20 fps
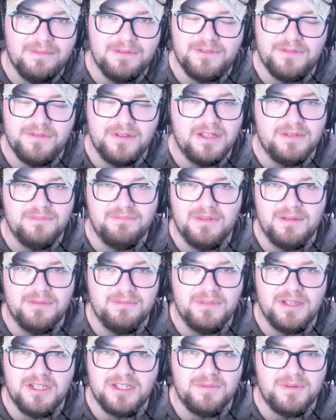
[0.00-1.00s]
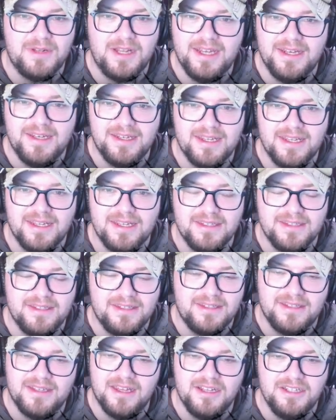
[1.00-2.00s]
for multiple
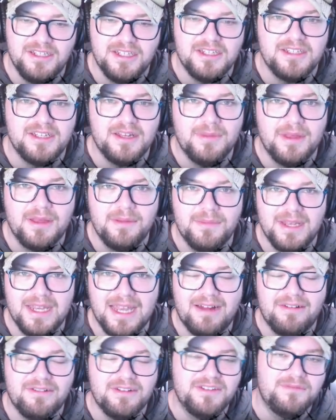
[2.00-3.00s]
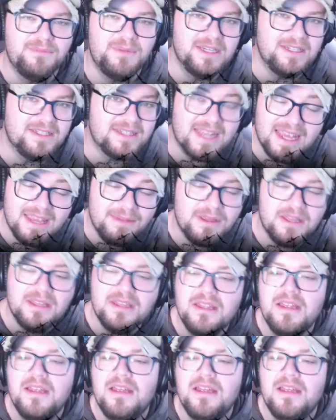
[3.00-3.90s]
endings. I'm a narrative-based gamer.